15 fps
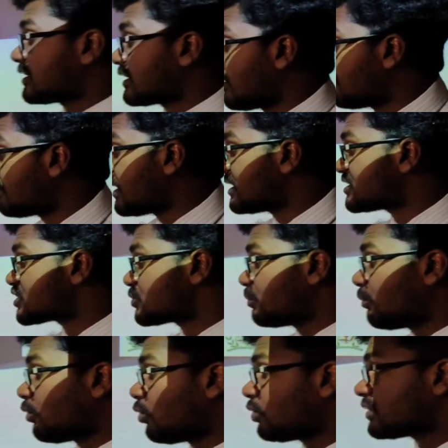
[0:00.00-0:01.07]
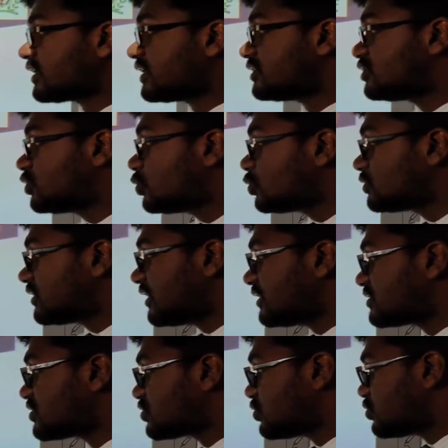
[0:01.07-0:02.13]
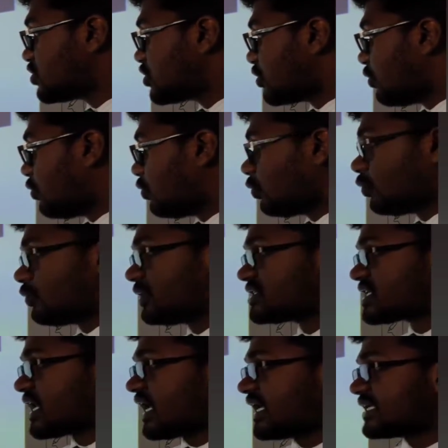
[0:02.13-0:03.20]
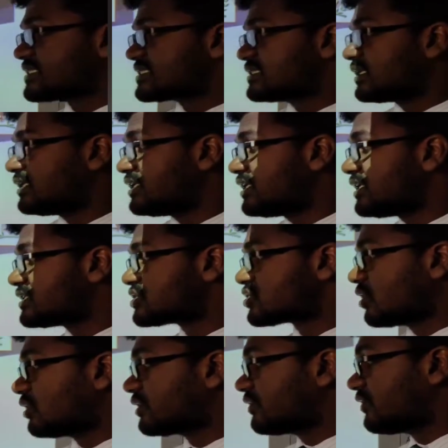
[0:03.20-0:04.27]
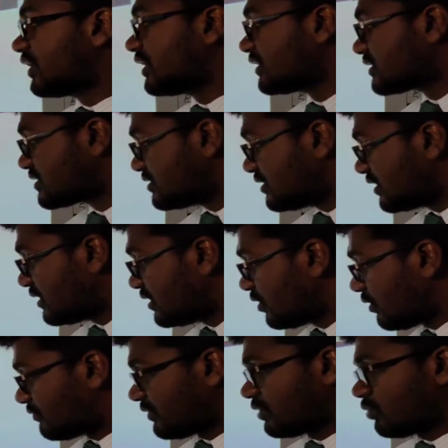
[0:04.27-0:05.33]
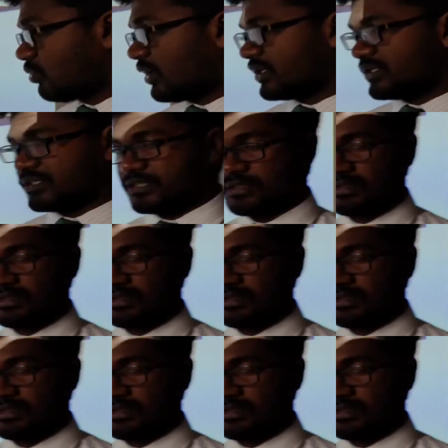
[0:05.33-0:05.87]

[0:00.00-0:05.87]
Compares more than two things to show which has the least or greatest degree of quality.